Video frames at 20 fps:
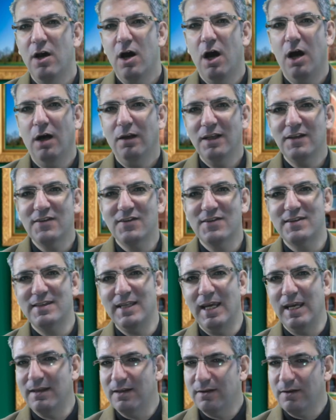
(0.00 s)
unless
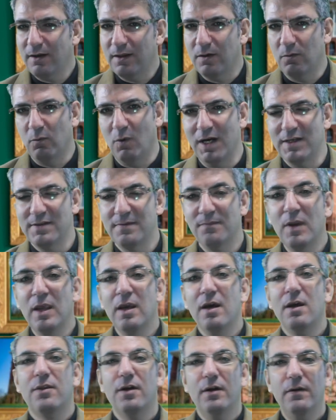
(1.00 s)
stated otherwise.
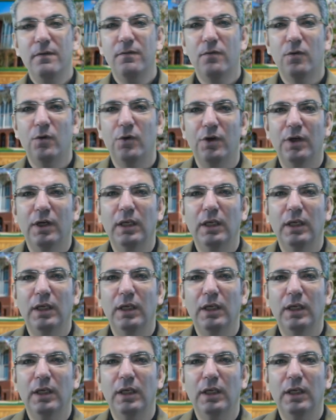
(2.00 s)
Therefore,